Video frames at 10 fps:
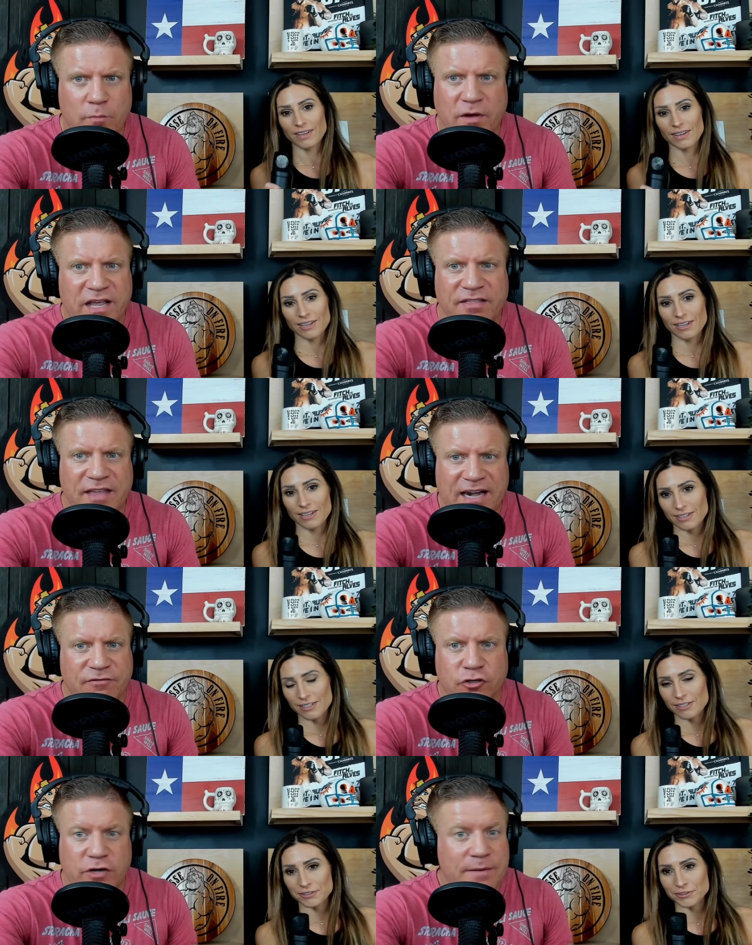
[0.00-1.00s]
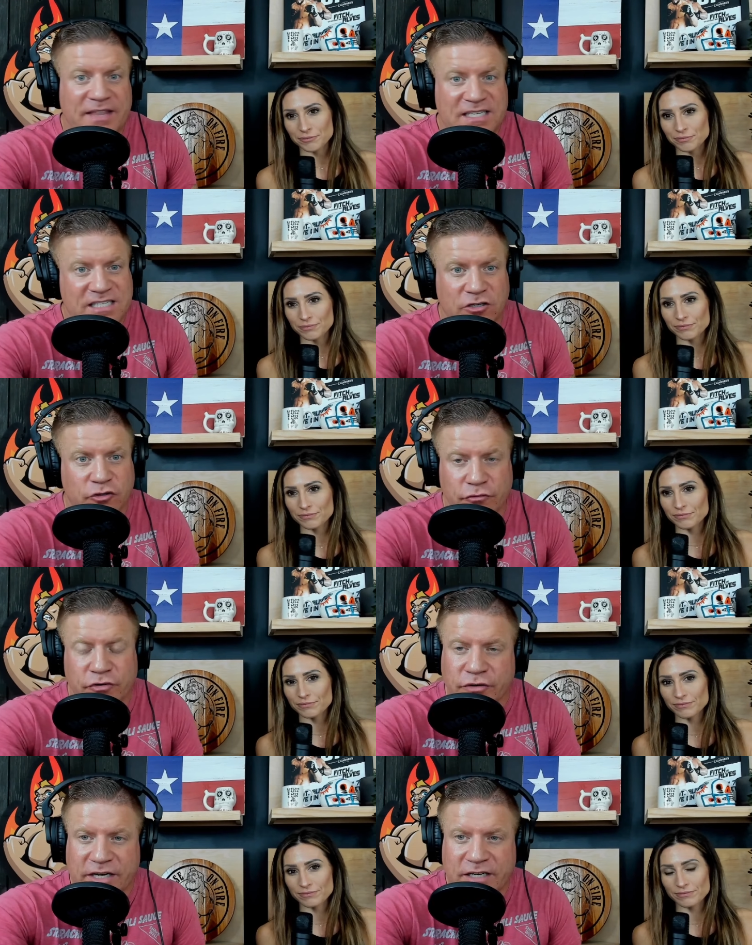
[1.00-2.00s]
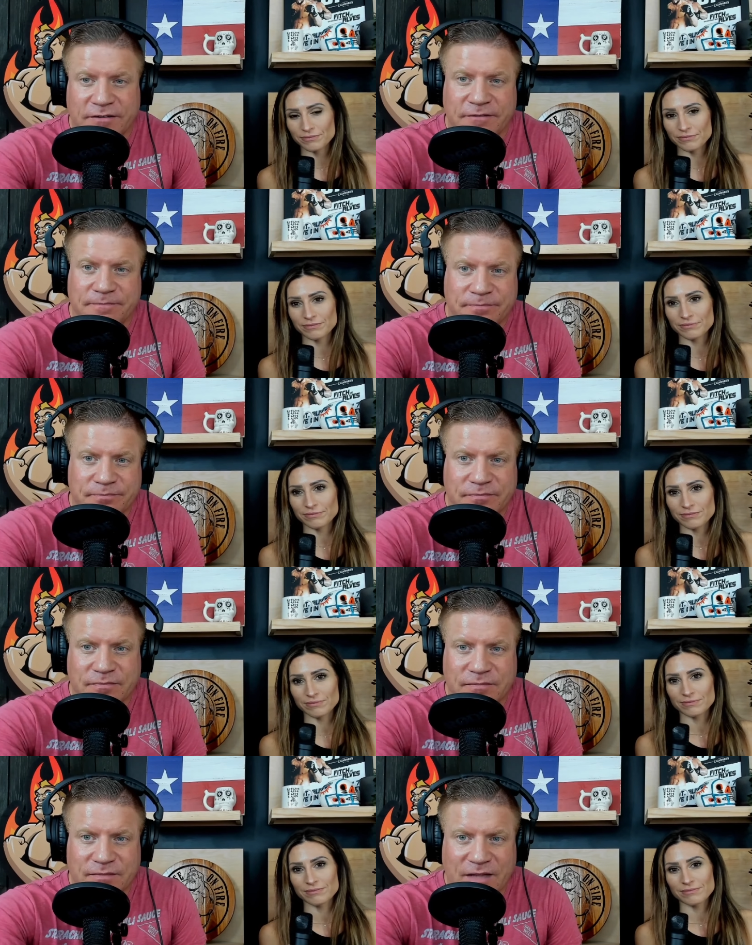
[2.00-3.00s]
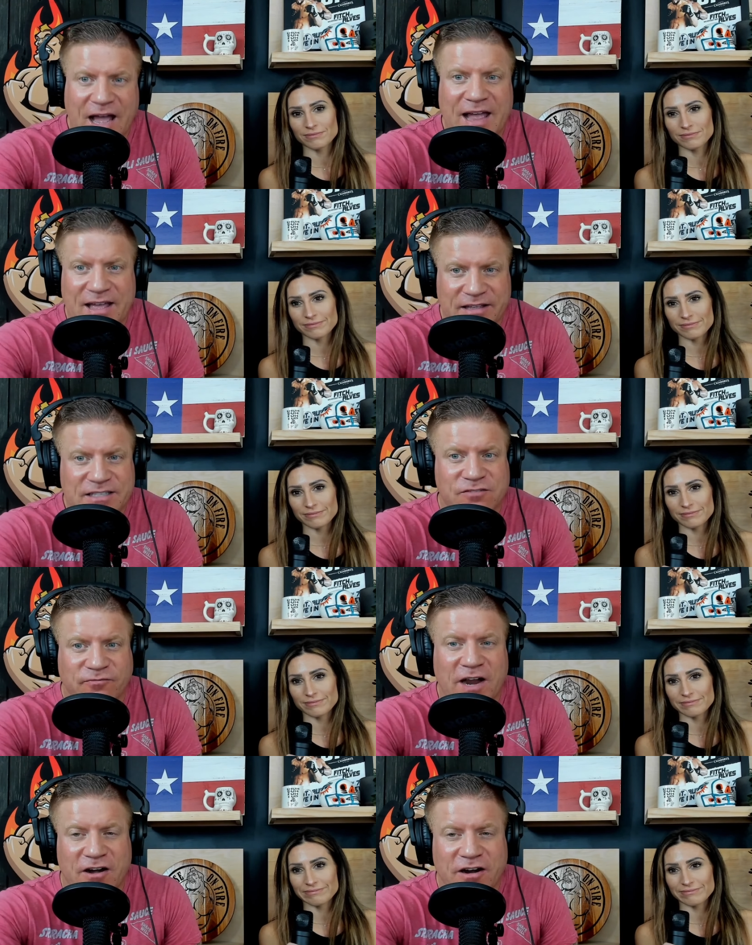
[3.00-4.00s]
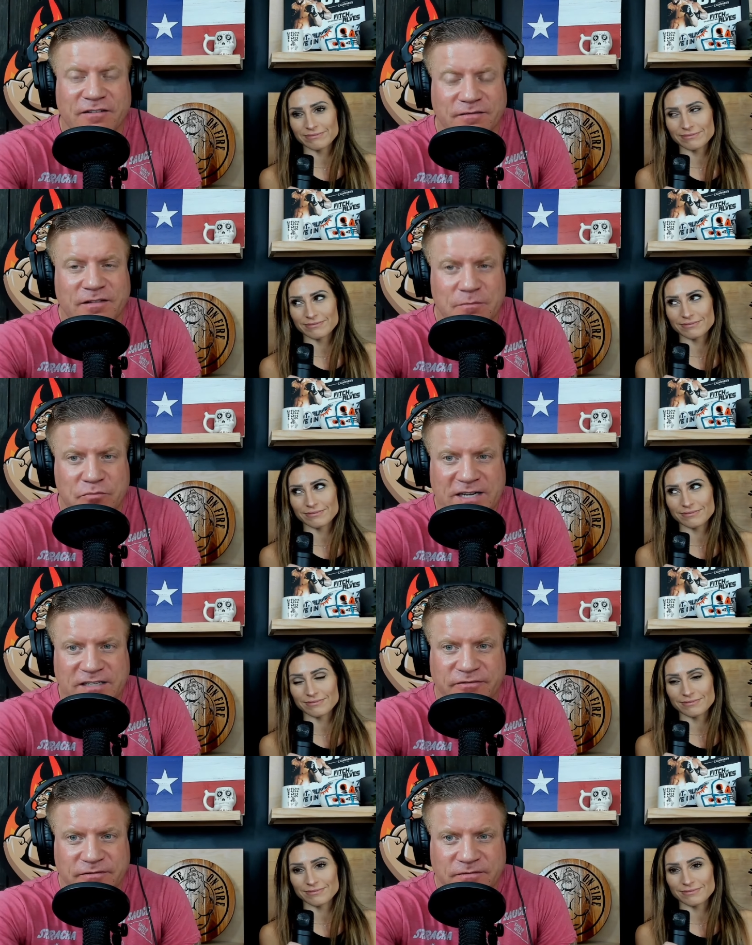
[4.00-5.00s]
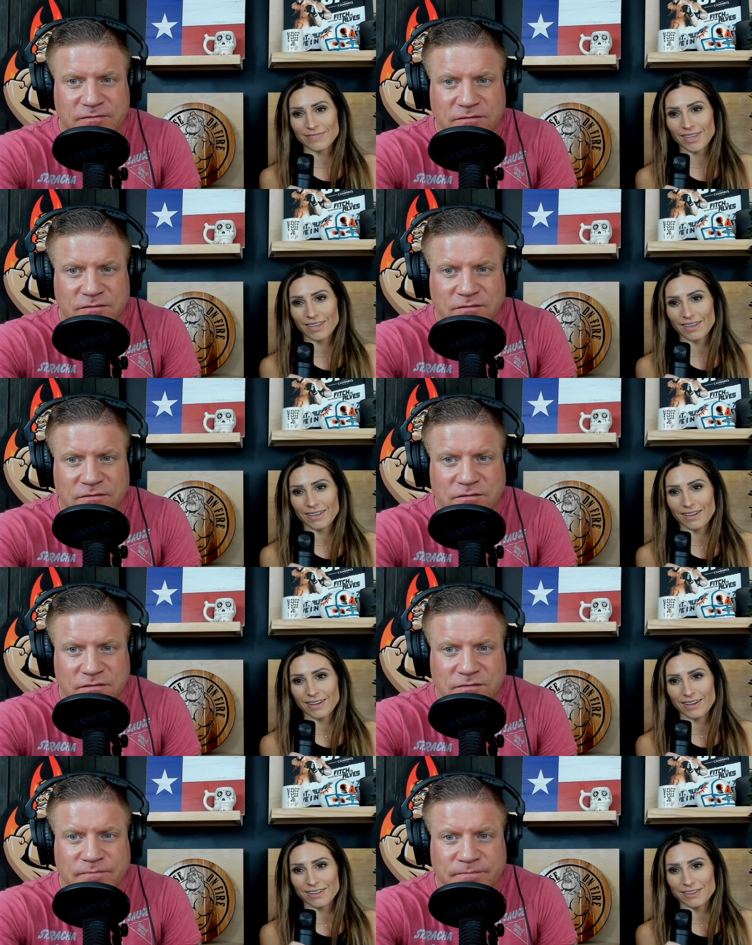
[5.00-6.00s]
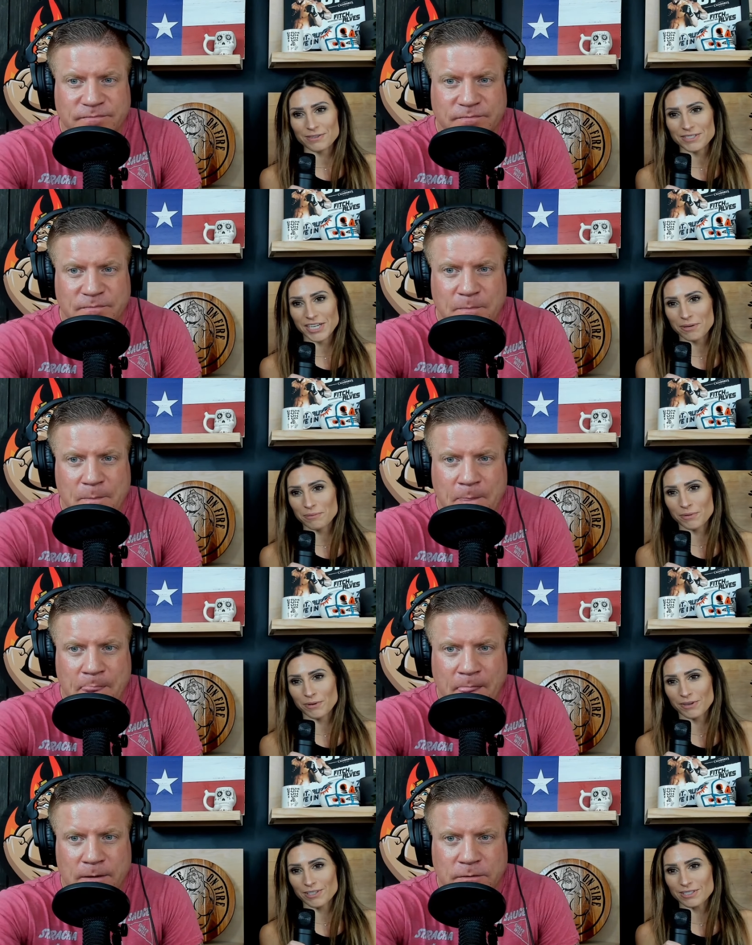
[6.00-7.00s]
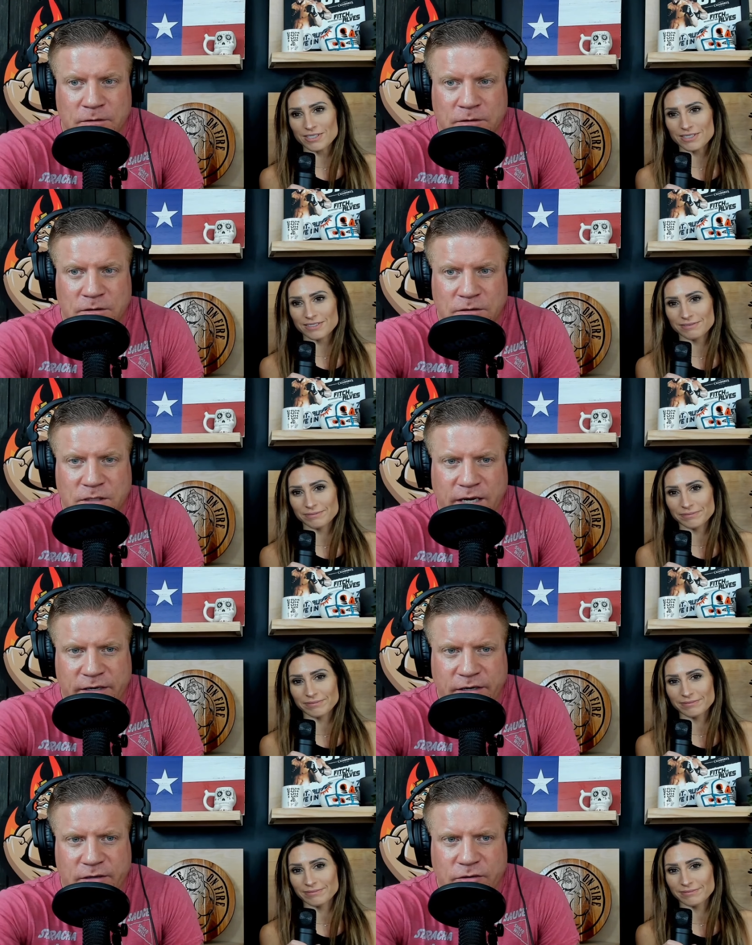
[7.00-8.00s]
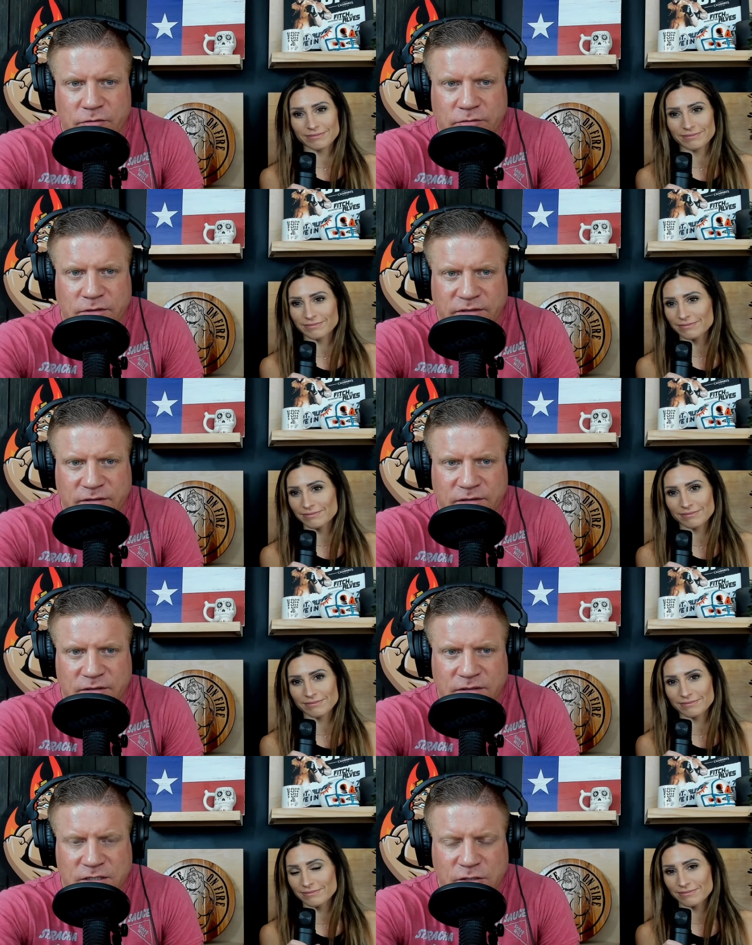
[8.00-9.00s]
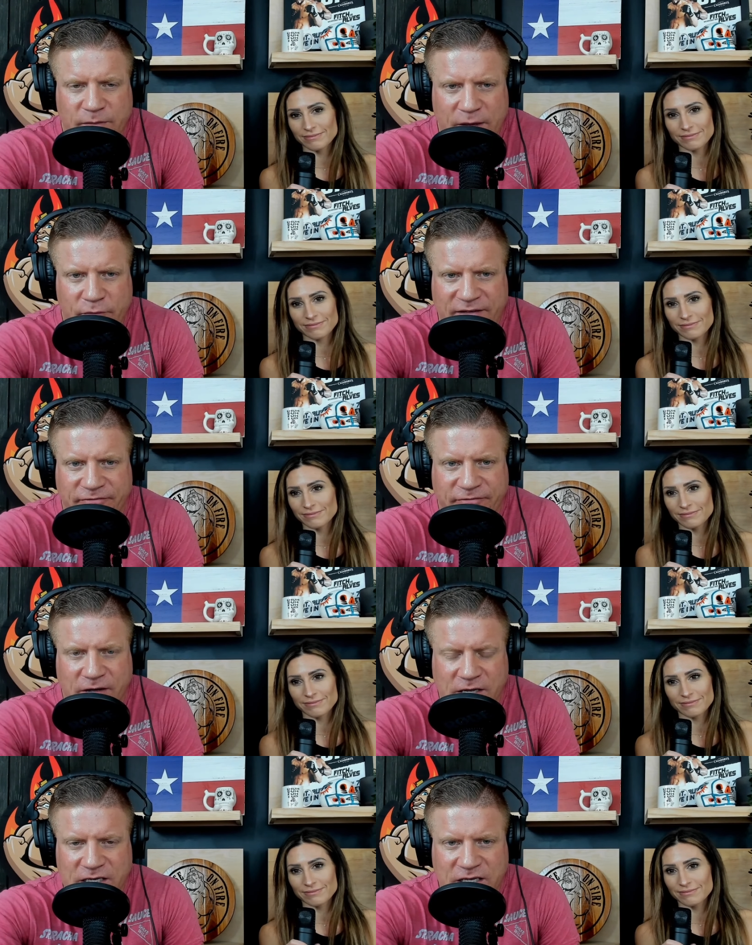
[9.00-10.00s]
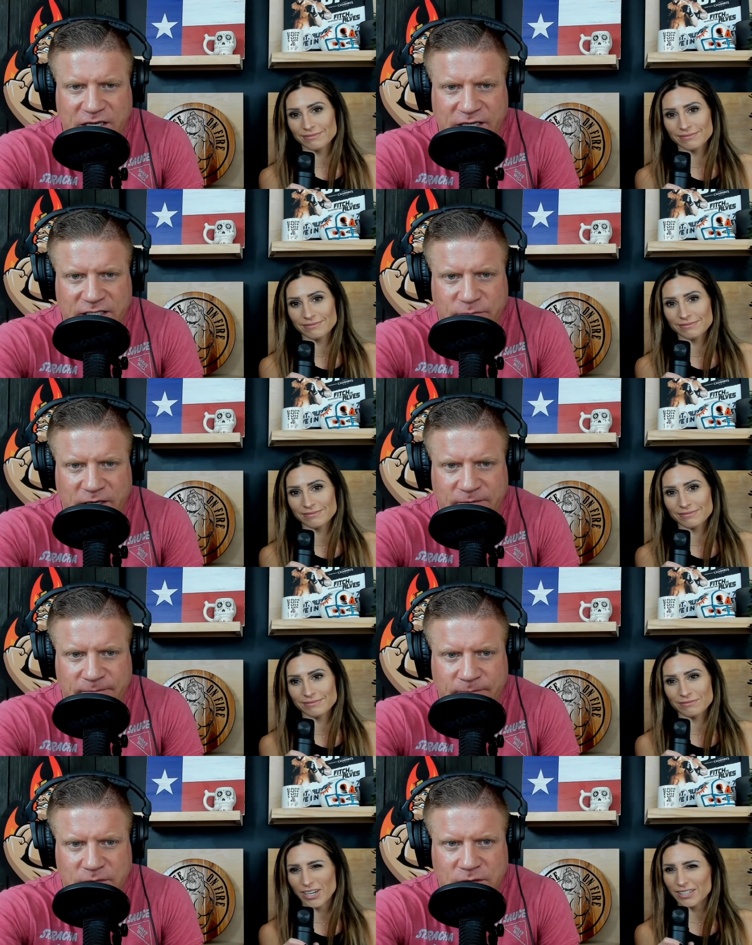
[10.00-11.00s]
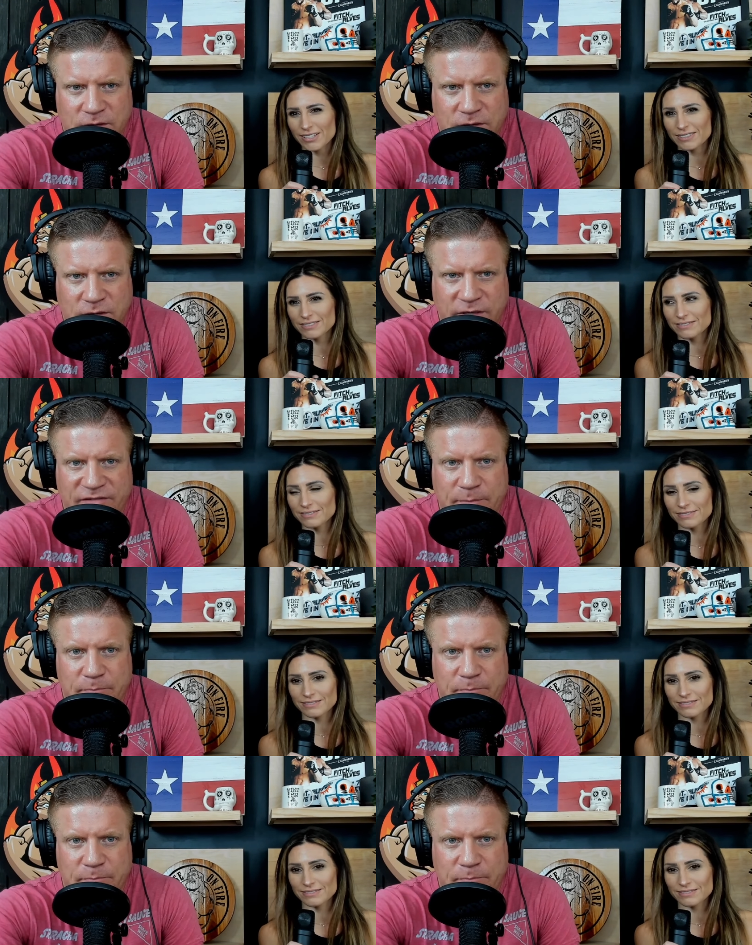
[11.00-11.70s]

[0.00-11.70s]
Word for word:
Speaker 1: money than they could ever dream and they still don't do it. I it's very impressive.
Speaker 2: Those damn morals.
Speaker 1: I know. It's too bad we have fucking kids, man. Right? We'd have the